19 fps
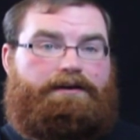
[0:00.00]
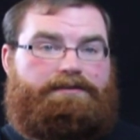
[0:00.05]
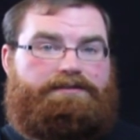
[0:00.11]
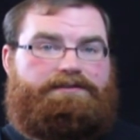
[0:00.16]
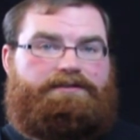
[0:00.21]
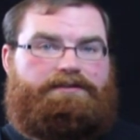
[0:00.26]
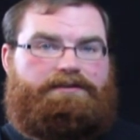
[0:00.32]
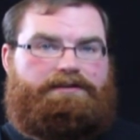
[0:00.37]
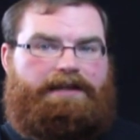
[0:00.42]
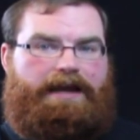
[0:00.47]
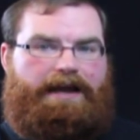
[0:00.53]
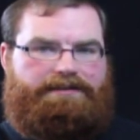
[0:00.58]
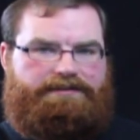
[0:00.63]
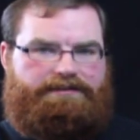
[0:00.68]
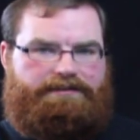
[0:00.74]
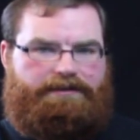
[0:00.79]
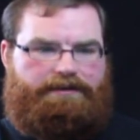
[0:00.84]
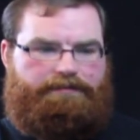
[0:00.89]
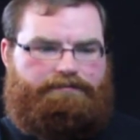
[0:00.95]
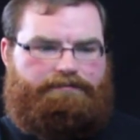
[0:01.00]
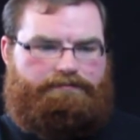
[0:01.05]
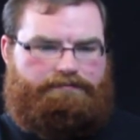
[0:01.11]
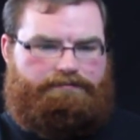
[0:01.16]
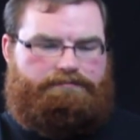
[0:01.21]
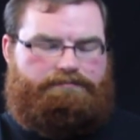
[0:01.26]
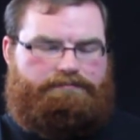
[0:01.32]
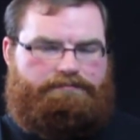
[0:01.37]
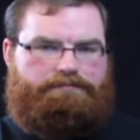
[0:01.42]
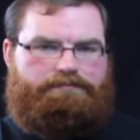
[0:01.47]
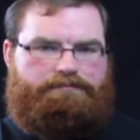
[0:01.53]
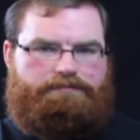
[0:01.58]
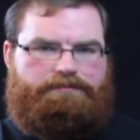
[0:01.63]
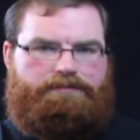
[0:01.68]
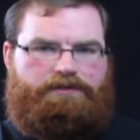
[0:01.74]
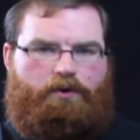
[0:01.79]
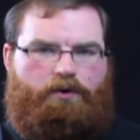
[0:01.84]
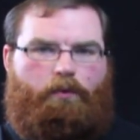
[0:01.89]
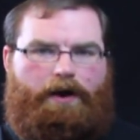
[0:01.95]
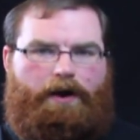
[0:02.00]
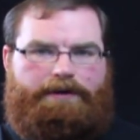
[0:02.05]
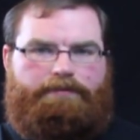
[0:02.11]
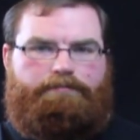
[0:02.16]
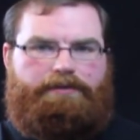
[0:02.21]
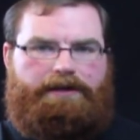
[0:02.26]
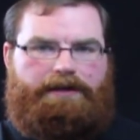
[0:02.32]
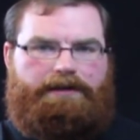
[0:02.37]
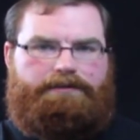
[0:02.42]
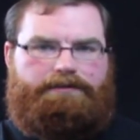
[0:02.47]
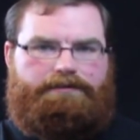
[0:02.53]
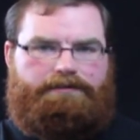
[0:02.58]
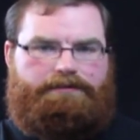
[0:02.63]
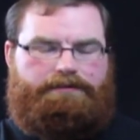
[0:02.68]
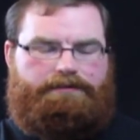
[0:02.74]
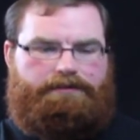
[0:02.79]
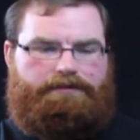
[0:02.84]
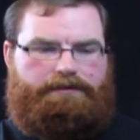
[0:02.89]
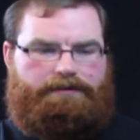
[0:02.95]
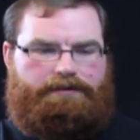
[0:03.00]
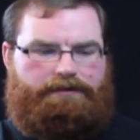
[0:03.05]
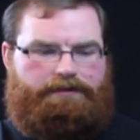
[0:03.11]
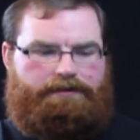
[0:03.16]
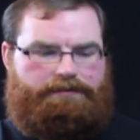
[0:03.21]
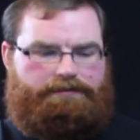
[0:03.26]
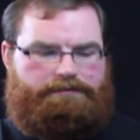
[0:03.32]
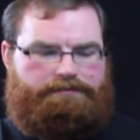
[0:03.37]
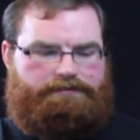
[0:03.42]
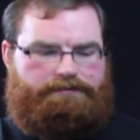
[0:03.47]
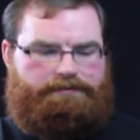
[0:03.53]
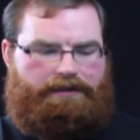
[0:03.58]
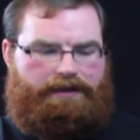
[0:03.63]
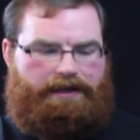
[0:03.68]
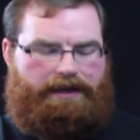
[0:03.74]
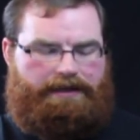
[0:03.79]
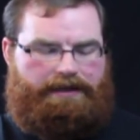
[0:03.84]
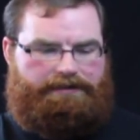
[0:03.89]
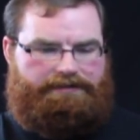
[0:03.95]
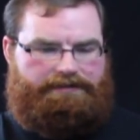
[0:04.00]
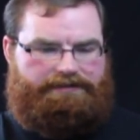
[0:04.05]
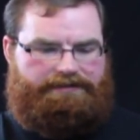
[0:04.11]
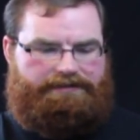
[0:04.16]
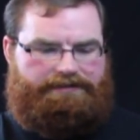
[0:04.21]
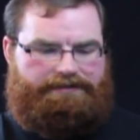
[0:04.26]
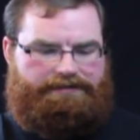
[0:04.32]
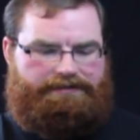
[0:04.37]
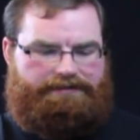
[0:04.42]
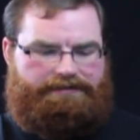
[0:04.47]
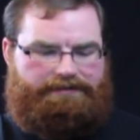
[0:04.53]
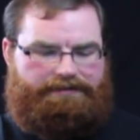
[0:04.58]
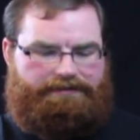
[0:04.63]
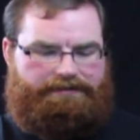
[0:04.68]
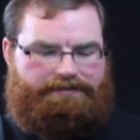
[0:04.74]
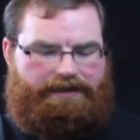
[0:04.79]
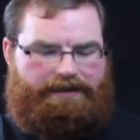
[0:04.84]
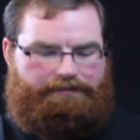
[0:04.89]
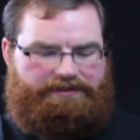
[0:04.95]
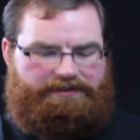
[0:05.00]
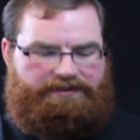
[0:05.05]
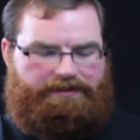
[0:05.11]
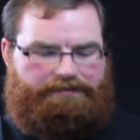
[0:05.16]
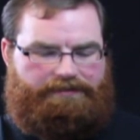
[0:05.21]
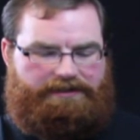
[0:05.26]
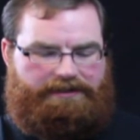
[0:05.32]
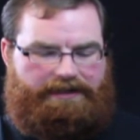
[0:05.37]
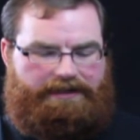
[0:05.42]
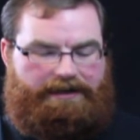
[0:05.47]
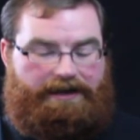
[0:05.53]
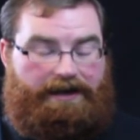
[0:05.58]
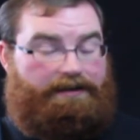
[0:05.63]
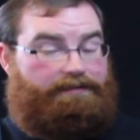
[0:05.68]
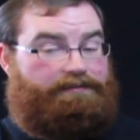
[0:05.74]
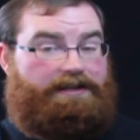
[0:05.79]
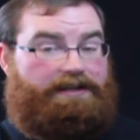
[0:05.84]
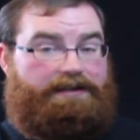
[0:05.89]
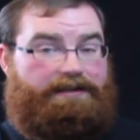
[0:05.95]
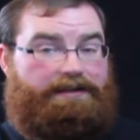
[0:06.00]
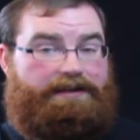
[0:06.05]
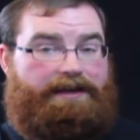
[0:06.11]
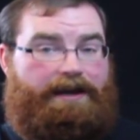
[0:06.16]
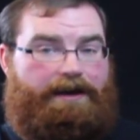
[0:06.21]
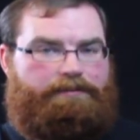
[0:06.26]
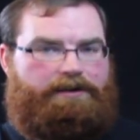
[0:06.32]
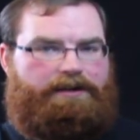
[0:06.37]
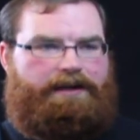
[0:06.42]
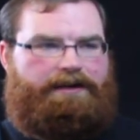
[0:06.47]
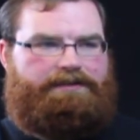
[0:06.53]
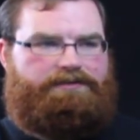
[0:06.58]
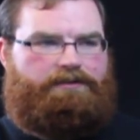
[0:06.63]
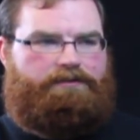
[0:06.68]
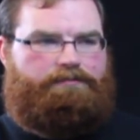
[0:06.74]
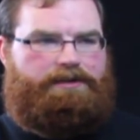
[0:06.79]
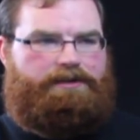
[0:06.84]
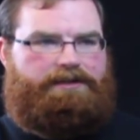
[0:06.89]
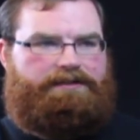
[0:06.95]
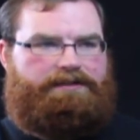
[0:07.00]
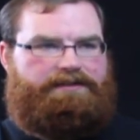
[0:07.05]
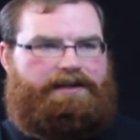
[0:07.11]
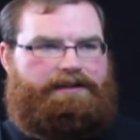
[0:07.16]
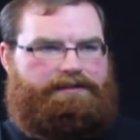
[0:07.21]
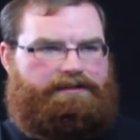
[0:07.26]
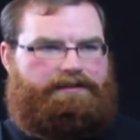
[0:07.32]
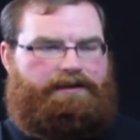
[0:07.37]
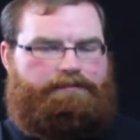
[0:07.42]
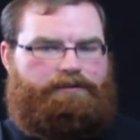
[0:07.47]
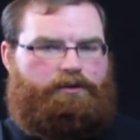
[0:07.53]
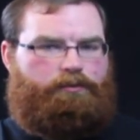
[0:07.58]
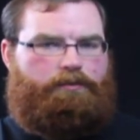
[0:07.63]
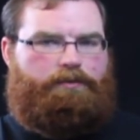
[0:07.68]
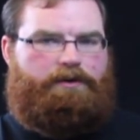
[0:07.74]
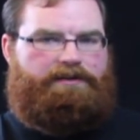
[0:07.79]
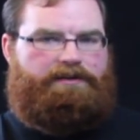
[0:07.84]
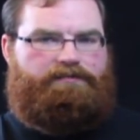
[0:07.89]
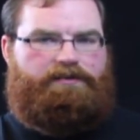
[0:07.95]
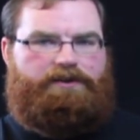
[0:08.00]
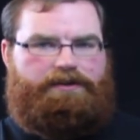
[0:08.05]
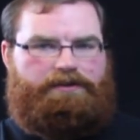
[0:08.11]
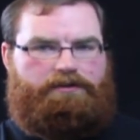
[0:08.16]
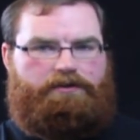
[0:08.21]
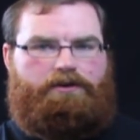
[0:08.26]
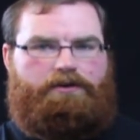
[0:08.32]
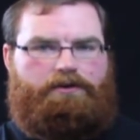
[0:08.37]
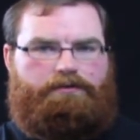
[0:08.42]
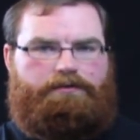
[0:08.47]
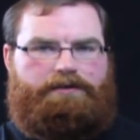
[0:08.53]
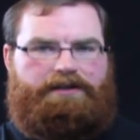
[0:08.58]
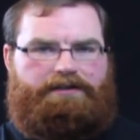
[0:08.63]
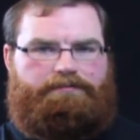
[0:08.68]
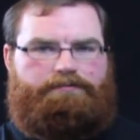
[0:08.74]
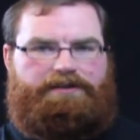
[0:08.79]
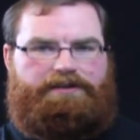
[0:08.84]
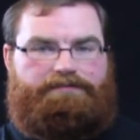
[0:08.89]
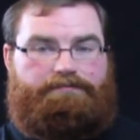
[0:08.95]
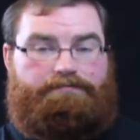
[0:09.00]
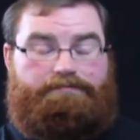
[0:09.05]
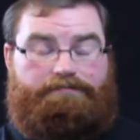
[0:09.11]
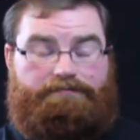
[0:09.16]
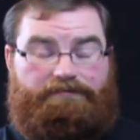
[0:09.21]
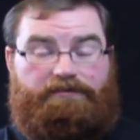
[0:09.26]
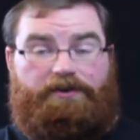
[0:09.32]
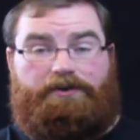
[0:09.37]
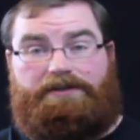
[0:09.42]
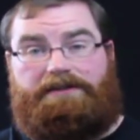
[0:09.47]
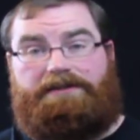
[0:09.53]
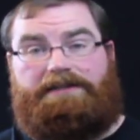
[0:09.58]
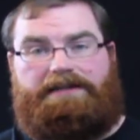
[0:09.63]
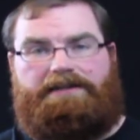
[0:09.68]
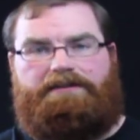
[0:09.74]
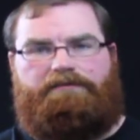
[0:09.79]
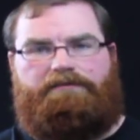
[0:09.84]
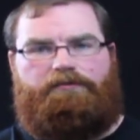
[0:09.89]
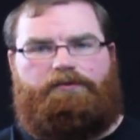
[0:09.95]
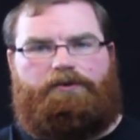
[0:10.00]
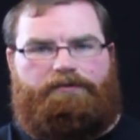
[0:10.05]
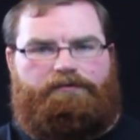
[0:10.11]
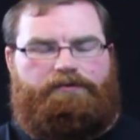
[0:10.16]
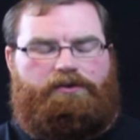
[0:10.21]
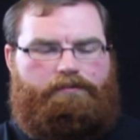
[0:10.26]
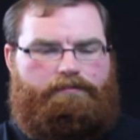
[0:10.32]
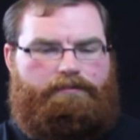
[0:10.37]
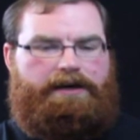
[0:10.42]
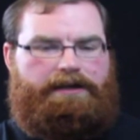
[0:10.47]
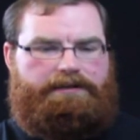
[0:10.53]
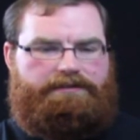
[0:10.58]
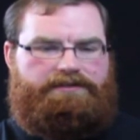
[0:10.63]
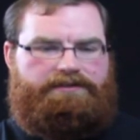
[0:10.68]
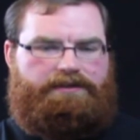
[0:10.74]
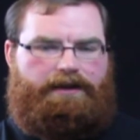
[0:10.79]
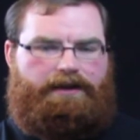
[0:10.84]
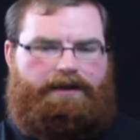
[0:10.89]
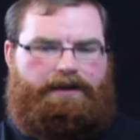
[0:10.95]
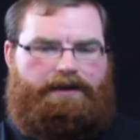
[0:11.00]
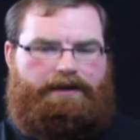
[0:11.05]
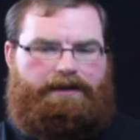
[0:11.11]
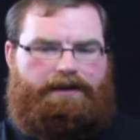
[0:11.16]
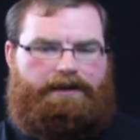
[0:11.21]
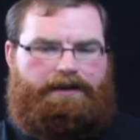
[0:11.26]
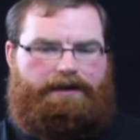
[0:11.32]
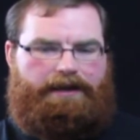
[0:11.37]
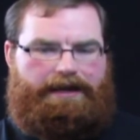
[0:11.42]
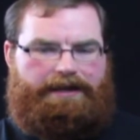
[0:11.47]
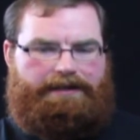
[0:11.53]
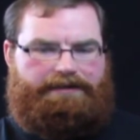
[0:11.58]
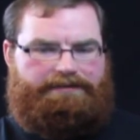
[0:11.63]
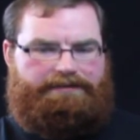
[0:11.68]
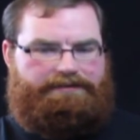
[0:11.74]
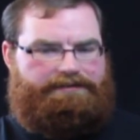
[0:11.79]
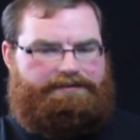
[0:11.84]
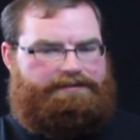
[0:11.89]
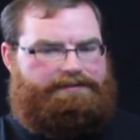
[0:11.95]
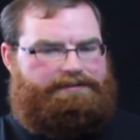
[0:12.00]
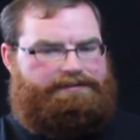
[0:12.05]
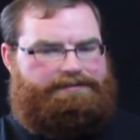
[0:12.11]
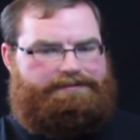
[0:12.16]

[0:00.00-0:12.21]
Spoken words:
to last them quite a bit. And that was something they kind of needed to capitalize on, because at the time they were running very low. It had been very lean for a few months, and